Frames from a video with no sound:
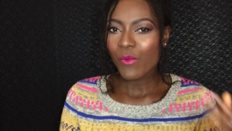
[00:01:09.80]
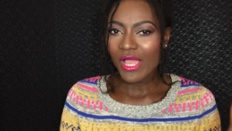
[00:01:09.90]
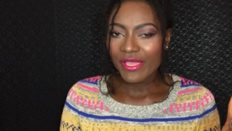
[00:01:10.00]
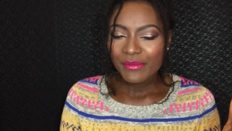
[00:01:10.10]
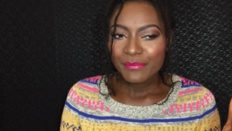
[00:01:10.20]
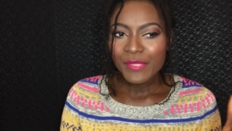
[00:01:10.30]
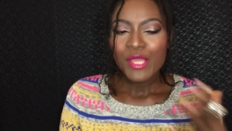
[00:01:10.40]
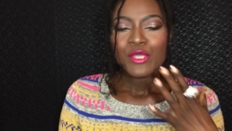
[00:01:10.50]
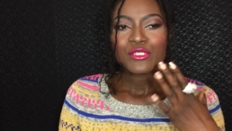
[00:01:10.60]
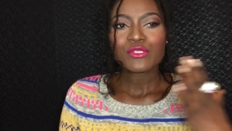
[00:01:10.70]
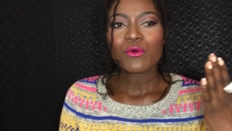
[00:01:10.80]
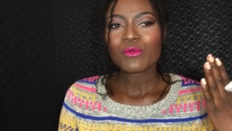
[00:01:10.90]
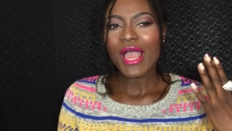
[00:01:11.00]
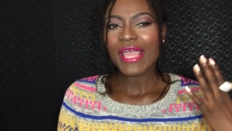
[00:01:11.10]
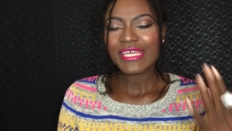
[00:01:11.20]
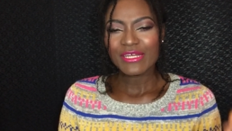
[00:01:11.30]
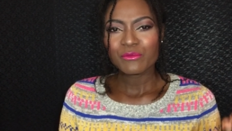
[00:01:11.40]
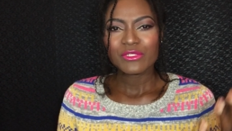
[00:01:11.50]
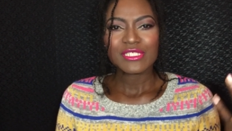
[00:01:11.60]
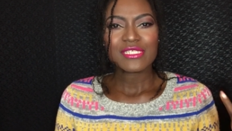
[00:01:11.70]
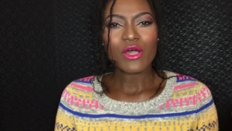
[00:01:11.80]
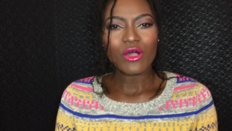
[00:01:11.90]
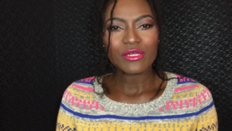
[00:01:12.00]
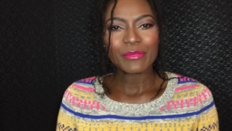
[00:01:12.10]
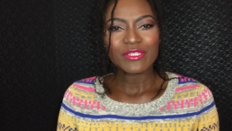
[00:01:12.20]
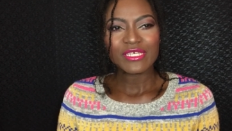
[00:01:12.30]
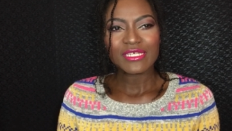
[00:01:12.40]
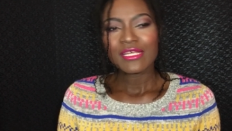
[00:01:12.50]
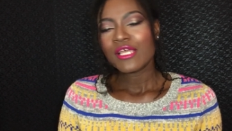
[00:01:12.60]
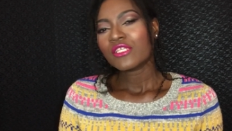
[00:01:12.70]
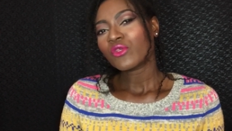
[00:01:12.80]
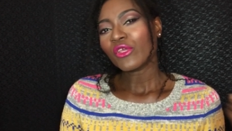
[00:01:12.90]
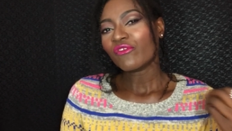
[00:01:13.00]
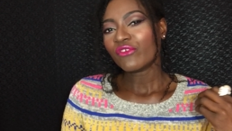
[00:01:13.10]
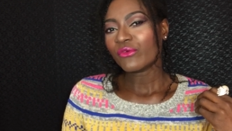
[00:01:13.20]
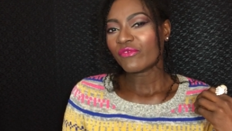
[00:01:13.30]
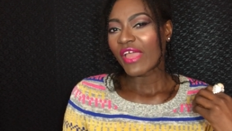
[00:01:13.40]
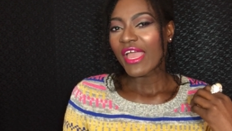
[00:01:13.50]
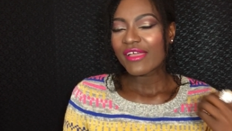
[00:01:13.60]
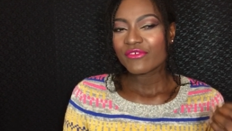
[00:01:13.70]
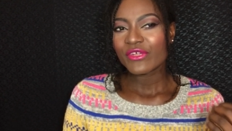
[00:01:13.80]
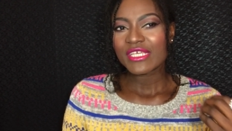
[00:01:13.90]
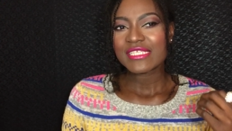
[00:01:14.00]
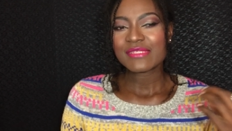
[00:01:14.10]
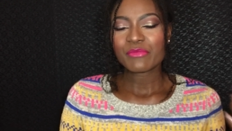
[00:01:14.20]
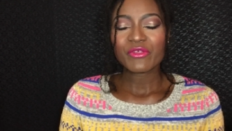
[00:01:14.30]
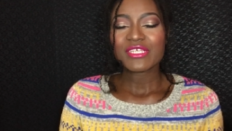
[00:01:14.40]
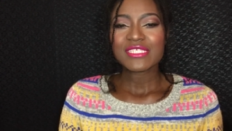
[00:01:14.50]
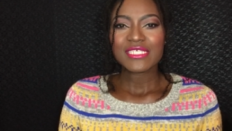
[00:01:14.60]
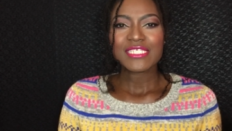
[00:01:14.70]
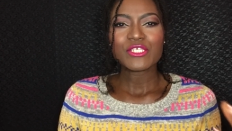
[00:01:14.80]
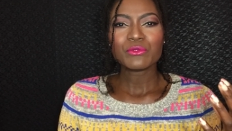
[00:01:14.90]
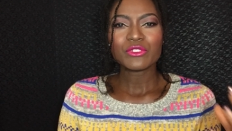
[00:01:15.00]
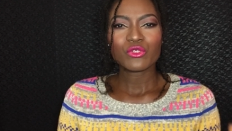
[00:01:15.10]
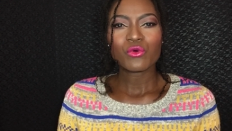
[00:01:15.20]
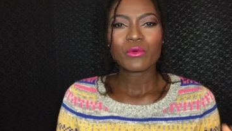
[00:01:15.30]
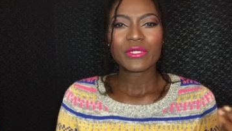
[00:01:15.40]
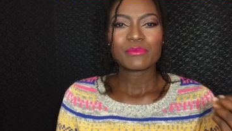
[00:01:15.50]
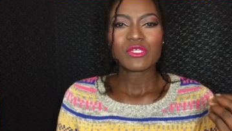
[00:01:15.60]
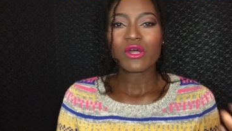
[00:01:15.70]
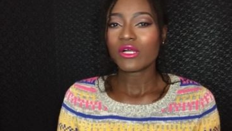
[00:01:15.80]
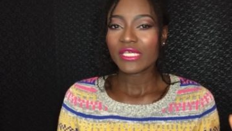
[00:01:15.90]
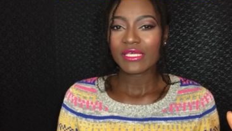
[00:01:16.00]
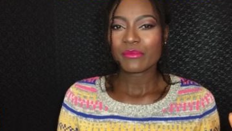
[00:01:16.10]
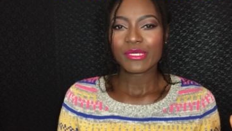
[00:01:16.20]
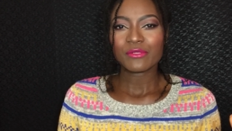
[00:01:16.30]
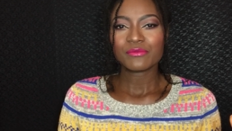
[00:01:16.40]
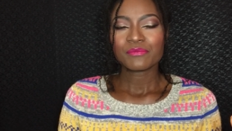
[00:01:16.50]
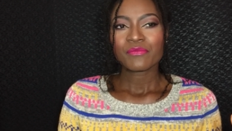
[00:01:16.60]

Why? So I kind of want to talk about that. So if you've ever experienced this, you would know what I'm talking about.